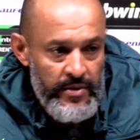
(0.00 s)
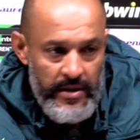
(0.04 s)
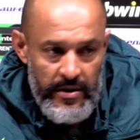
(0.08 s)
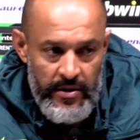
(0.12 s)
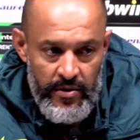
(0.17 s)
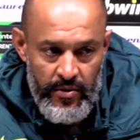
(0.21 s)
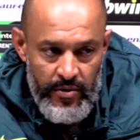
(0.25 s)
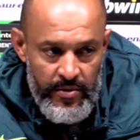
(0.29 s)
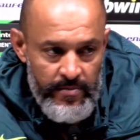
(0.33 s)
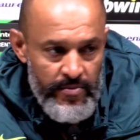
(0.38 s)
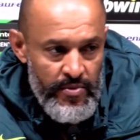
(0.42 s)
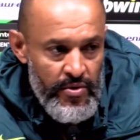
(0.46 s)
with a
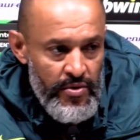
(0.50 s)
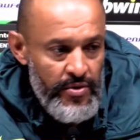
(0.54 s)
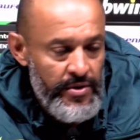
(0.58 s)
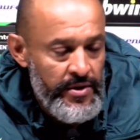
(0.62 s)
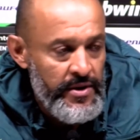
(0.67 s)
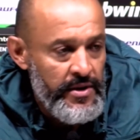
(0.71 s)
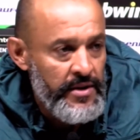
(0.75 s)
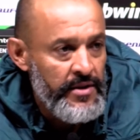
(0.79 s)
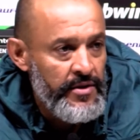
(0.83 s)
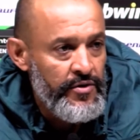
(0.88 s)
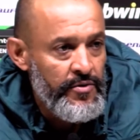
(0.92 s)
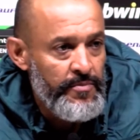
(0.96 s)
good mood,
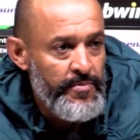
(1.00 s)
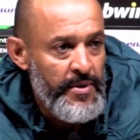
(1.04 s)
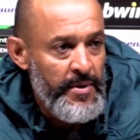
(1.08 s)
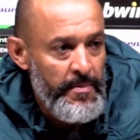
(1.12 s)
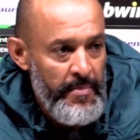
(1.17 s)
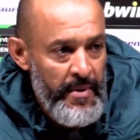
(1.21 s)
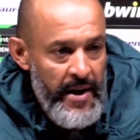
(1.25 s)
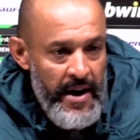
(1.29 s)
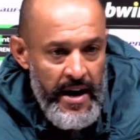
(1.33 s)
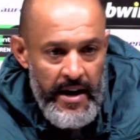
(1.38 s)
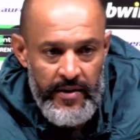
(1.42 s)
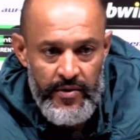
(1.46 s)
to
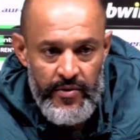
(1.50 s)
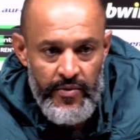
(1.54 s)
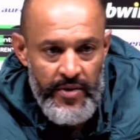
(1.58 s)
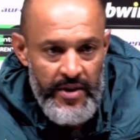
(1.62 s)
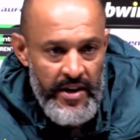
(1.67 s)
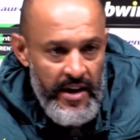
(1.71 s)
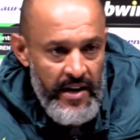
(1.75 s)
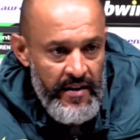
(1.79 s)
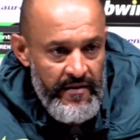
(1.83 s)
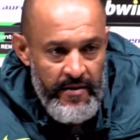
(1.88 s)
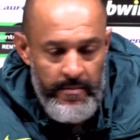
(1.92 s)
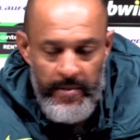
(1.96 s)
prepare, to
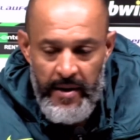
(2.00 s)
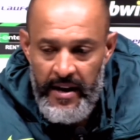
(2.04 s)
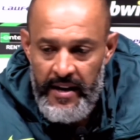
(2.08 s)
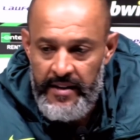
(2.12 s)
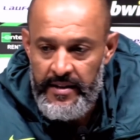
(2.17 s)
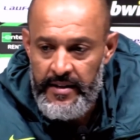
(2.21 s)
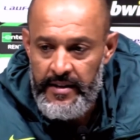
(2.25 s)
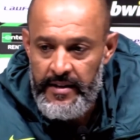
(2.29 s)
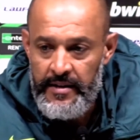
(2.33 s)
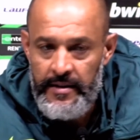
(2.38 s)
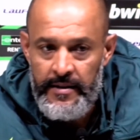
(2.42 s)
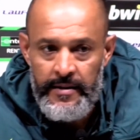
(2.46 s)
recover
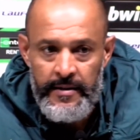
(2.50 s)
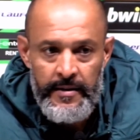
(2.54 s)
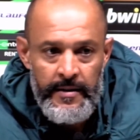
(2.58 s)
better.